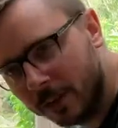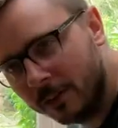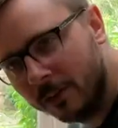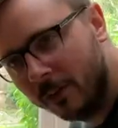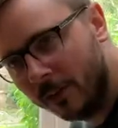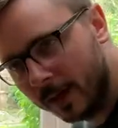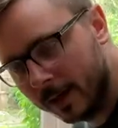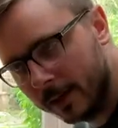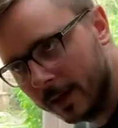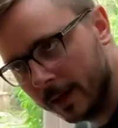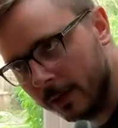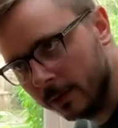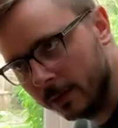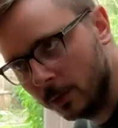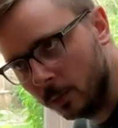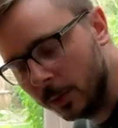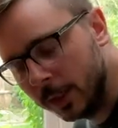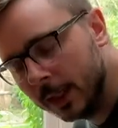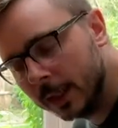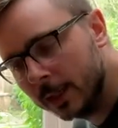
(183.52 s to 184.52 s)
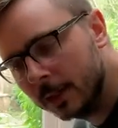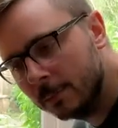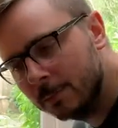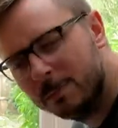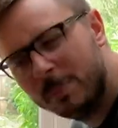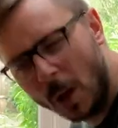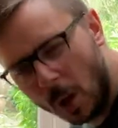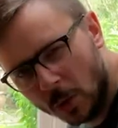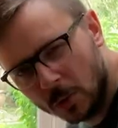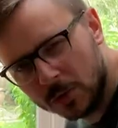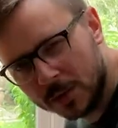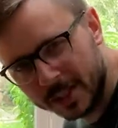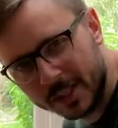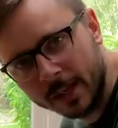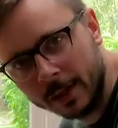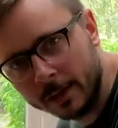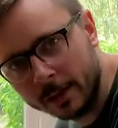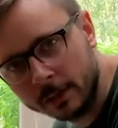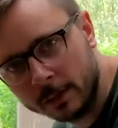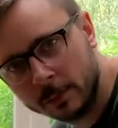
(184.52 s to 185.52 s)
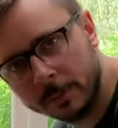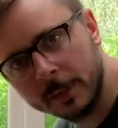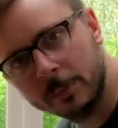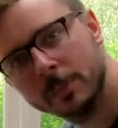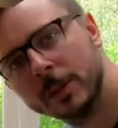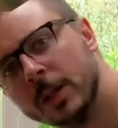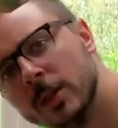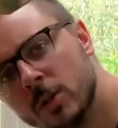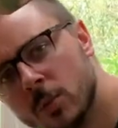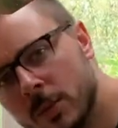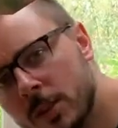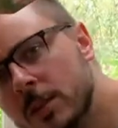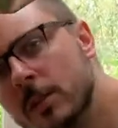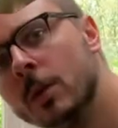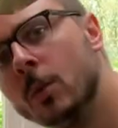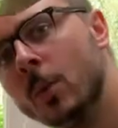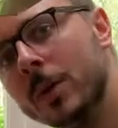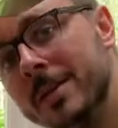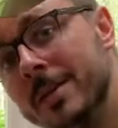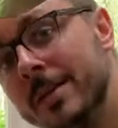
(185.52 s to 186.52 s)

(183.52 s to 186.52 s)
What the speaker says: fuck out of it. We're going to pulse it a little bit because we still want a